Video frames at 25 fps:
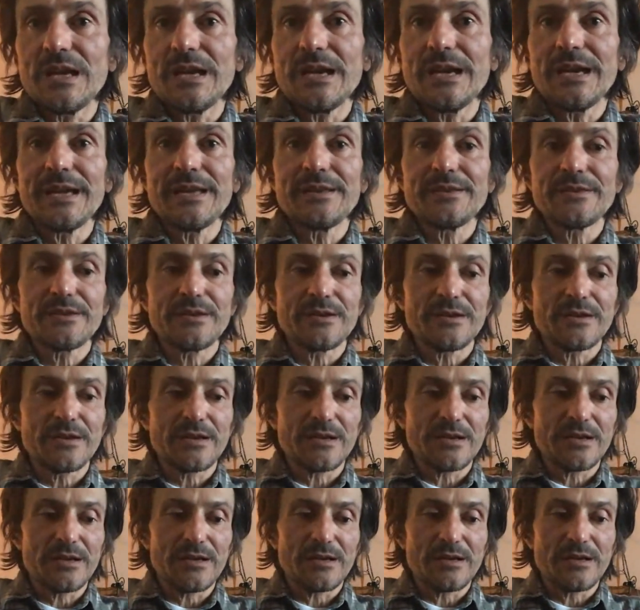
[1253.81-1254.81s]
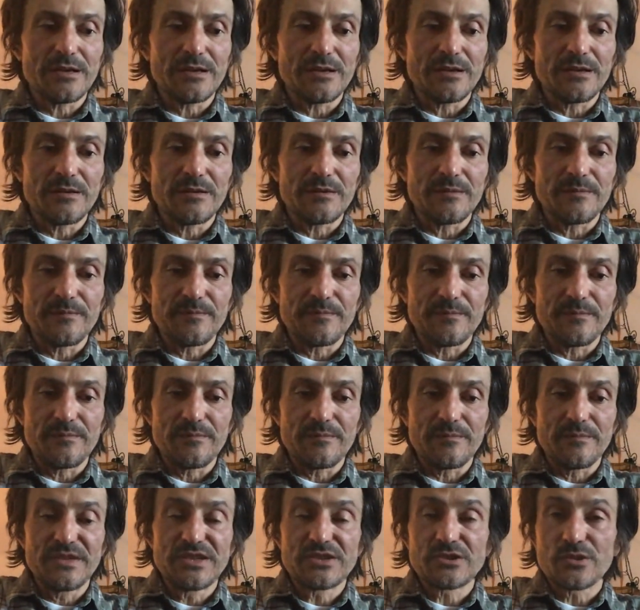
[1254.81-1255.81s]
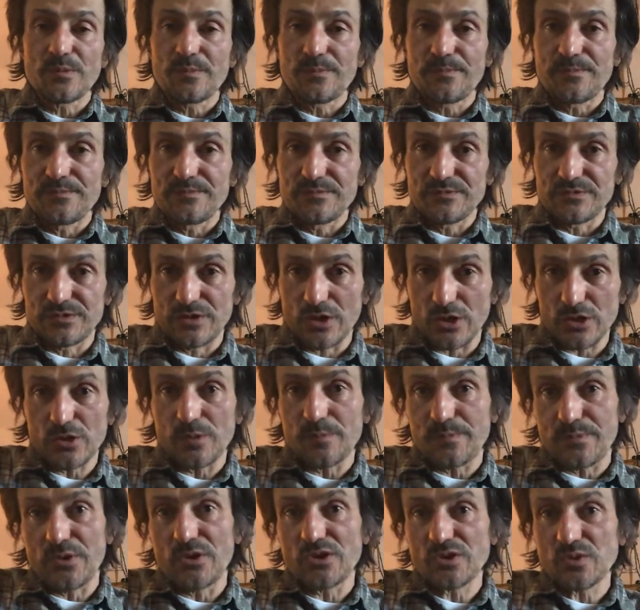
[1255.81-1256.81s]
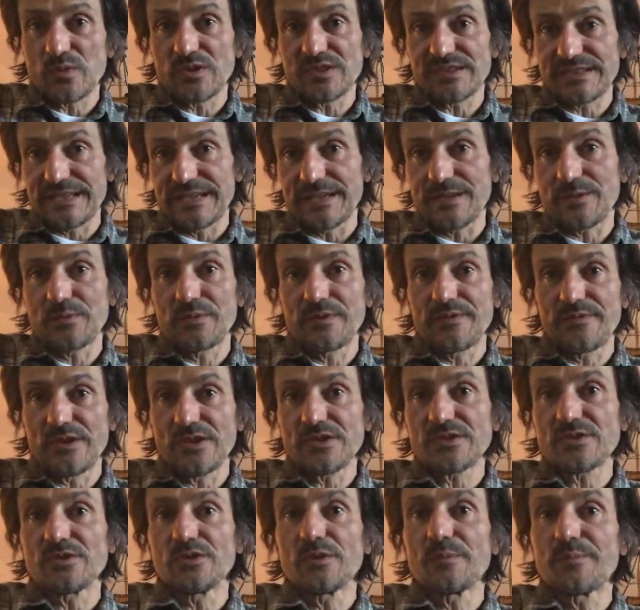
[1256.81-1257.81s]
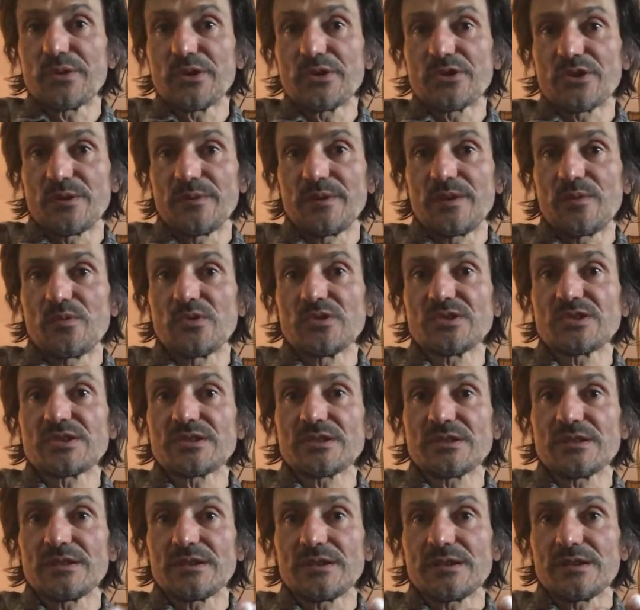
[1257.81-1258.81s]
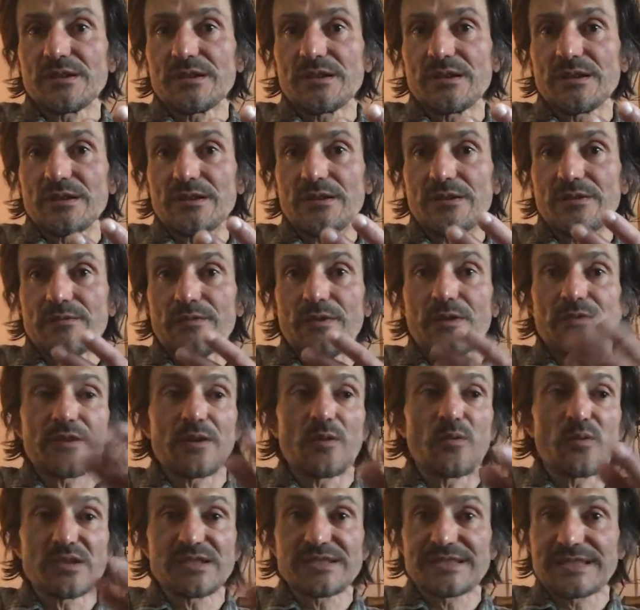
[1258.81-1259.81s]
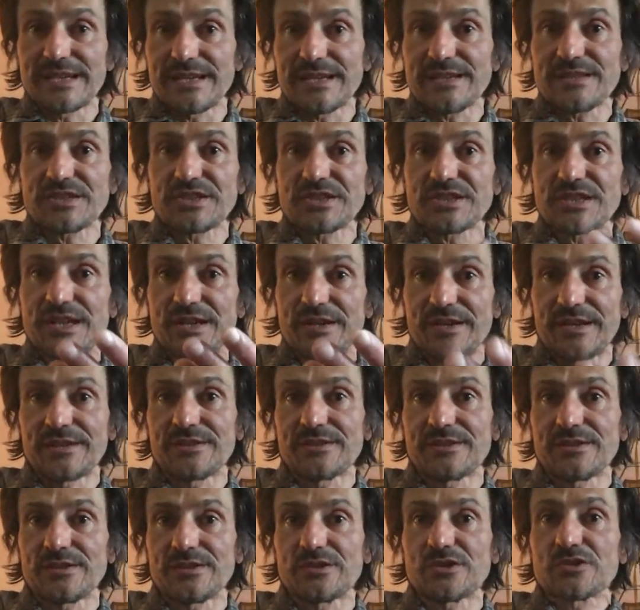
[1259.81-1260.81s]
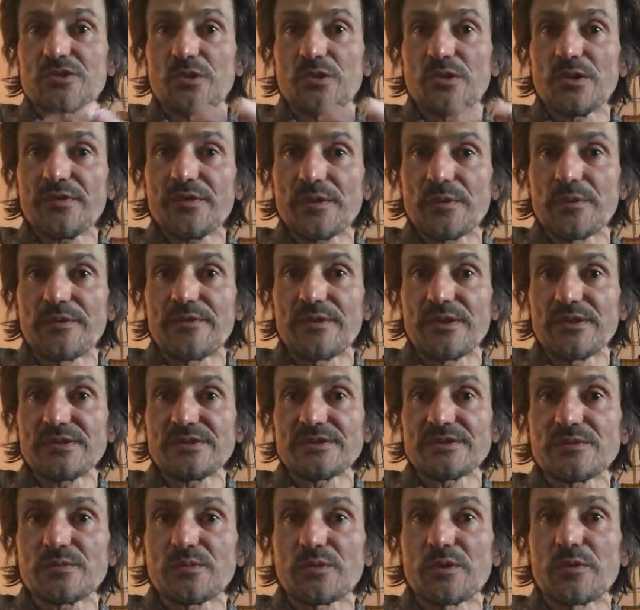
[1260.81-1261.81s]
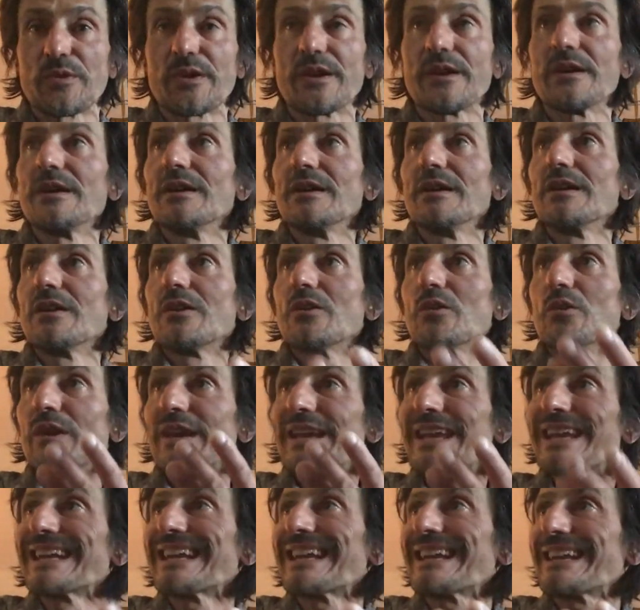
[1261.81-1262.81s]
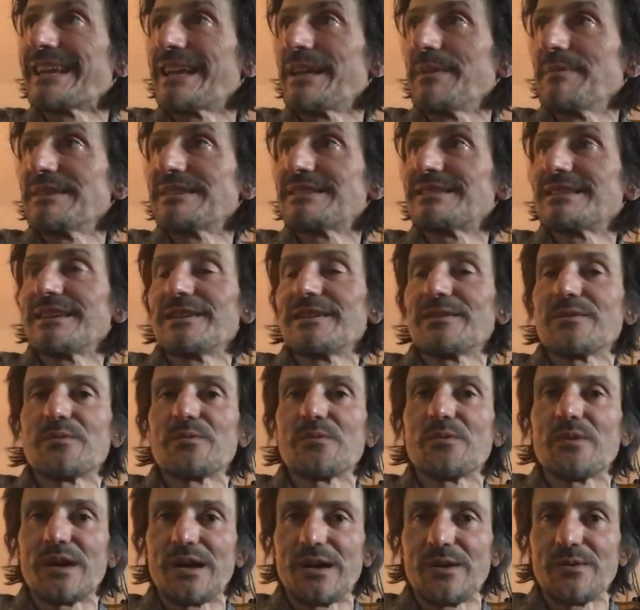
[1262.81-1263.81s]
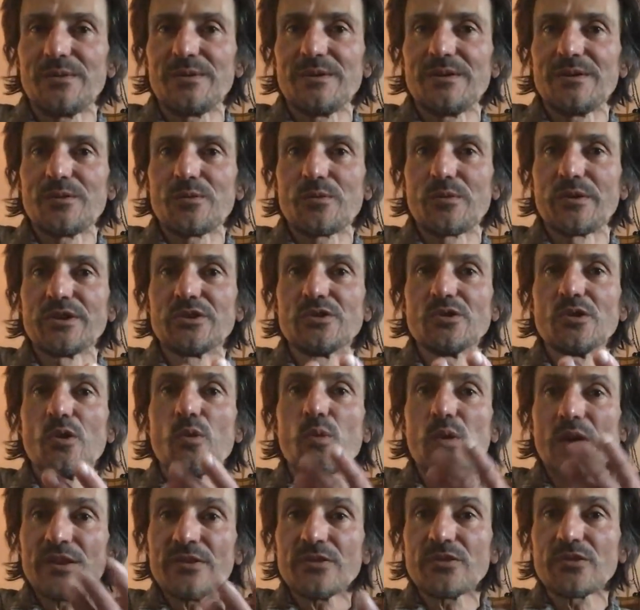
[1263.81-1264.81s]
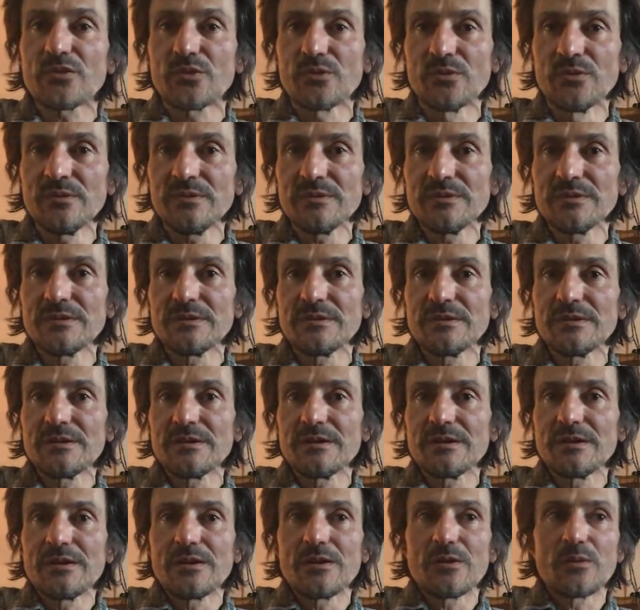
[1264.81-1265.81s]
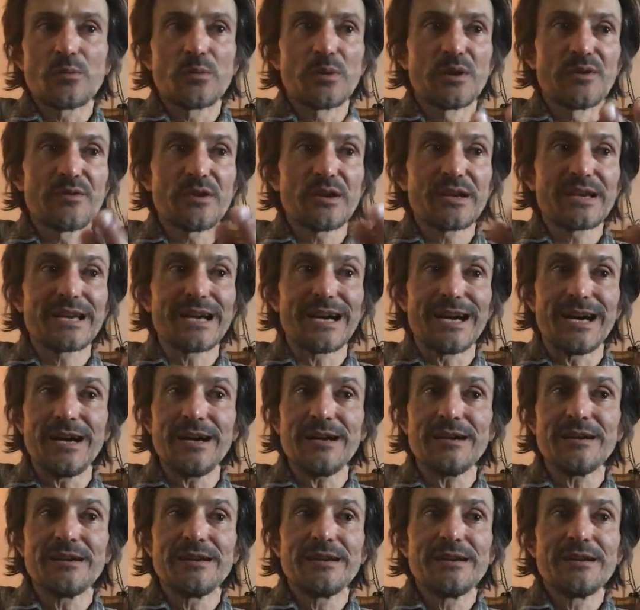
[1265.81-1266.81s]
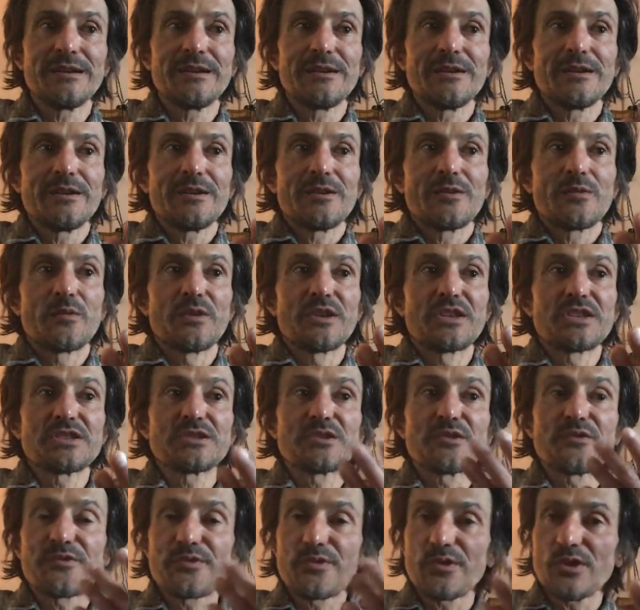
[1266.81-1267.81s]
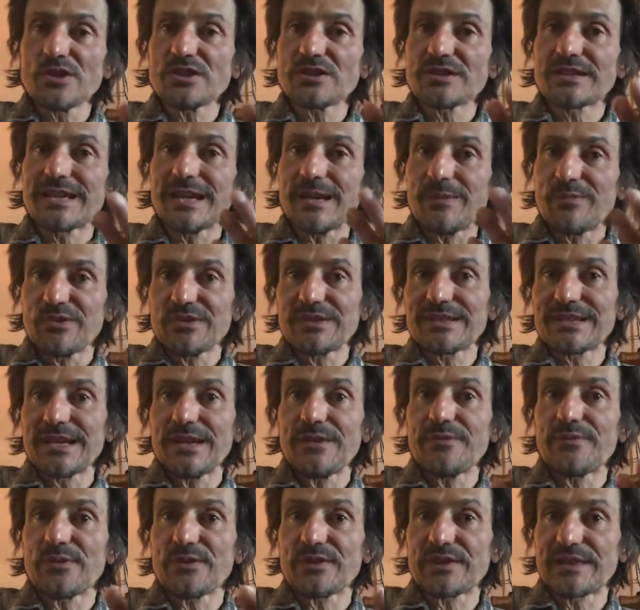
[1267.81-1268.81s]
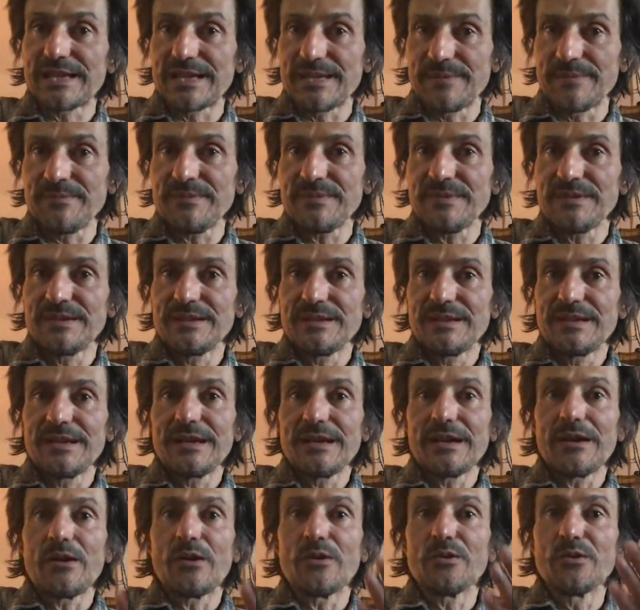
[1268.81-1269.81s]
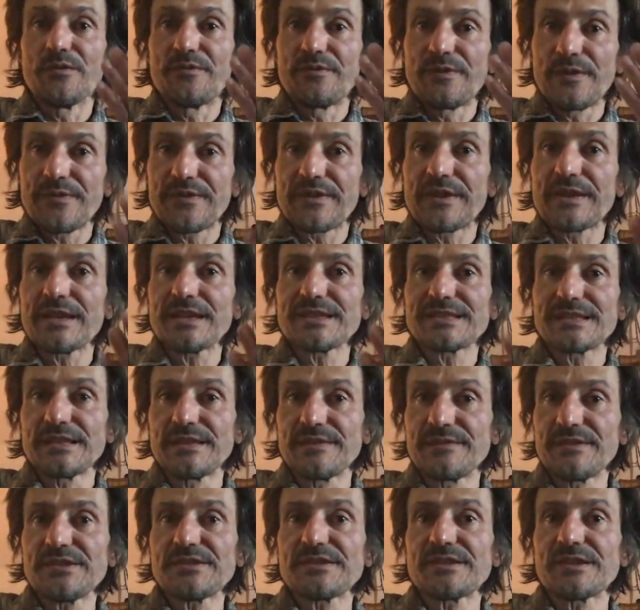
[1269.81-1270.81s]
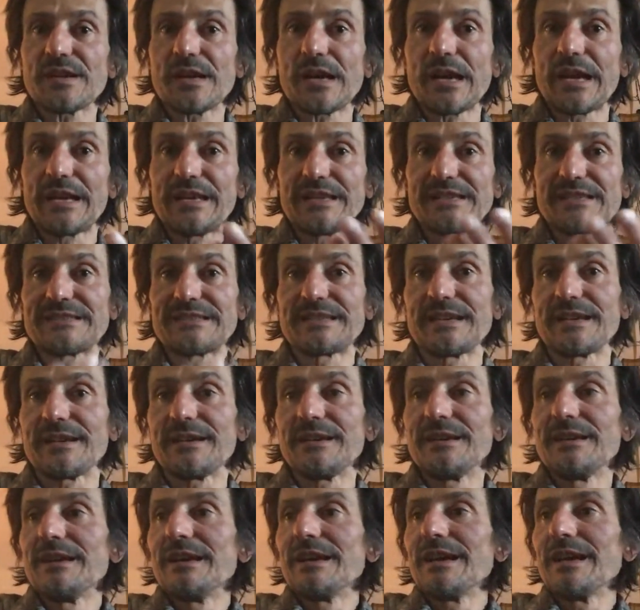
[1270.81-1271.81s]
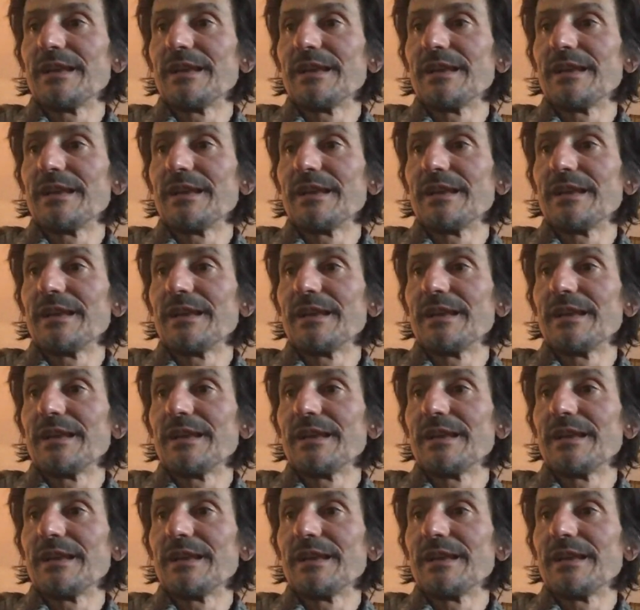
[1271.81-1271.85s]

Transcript: And Dr. Porsche was there with us on the podium. He was, Wolfgang was there sharing the trophy with us. were looking at him and say, wow, we do a 1-2 with a car, which is the first carbon car for them on the 50 years anniversary, and he's there.